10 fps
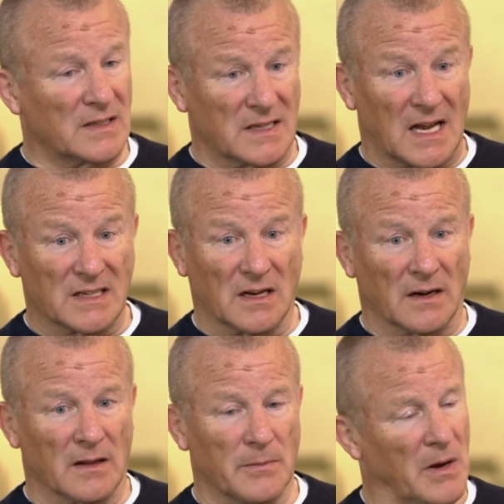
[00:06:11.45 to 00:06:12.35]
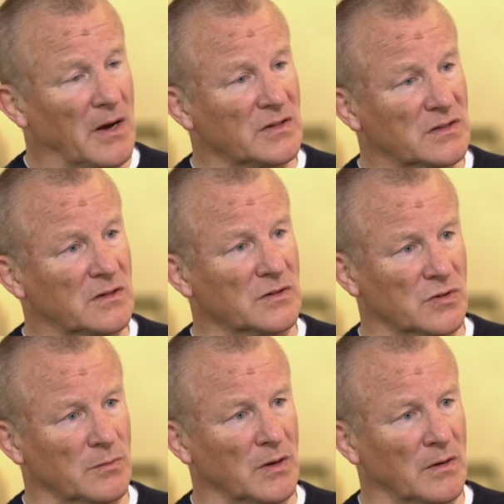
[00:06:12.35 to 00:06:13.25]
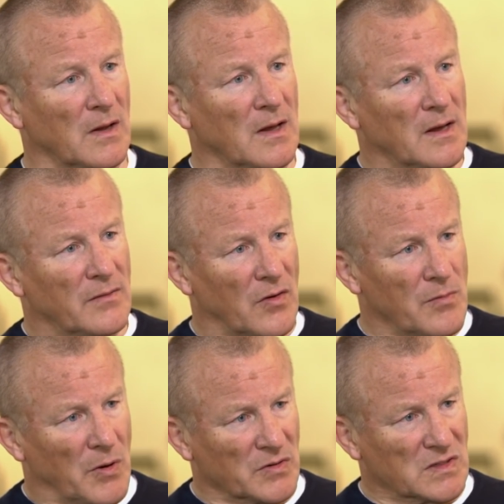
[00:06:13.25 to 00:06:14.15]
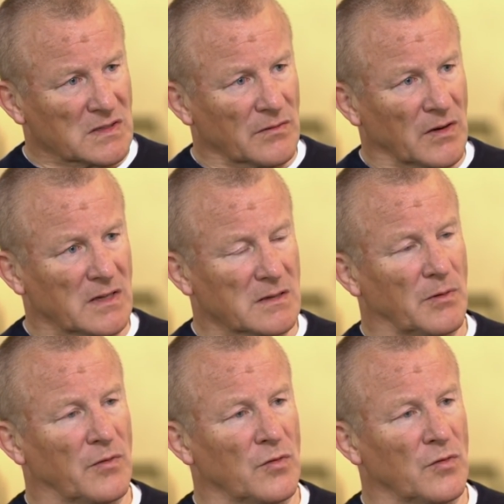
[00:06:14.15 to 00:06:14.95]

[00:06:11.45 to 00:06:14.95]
as it has done in the past, contribute very positively to